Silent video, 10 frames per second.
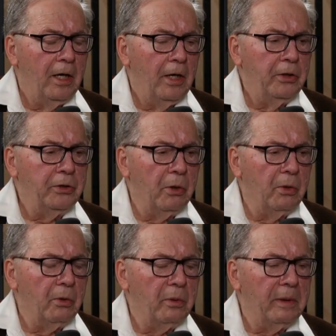
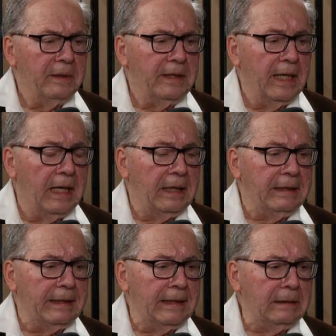So, yeah,
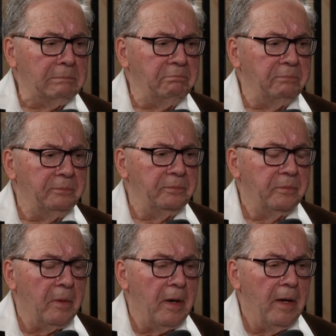um,
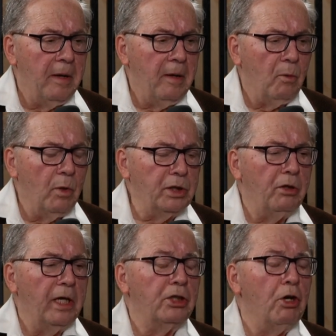what
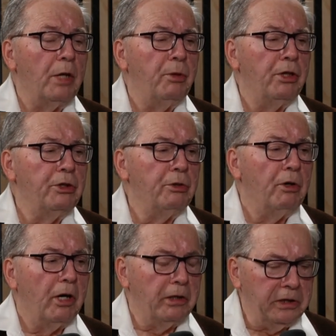has God put on your
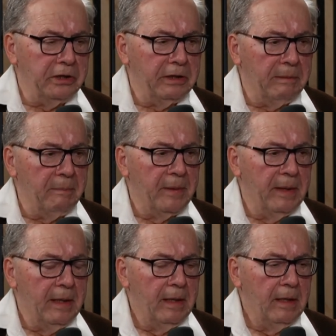heart
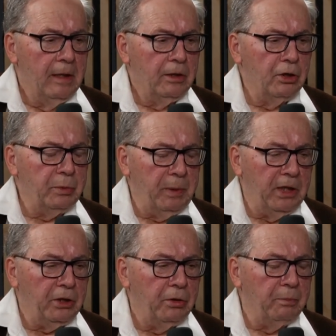to
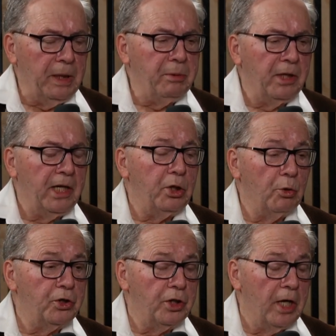speak to people like
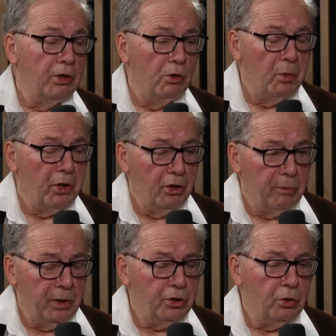your son, who we're going
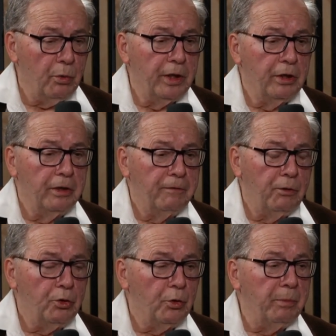to be showing on a
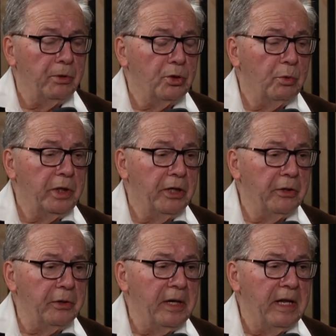future episode
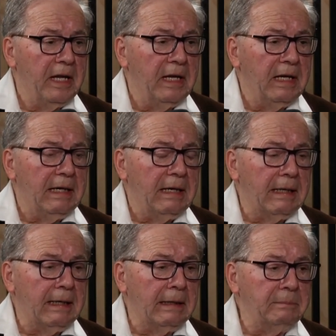here,
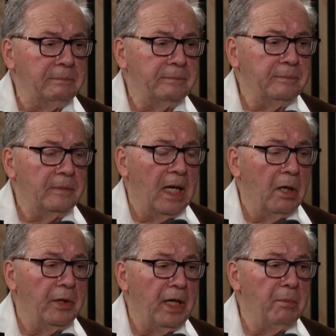um,
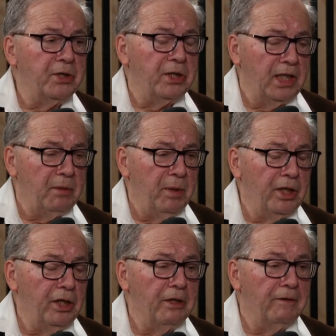how they must lead
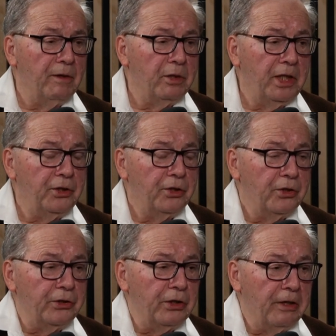building on the
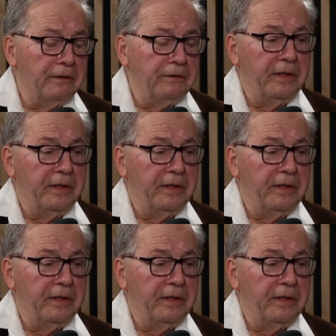foundations of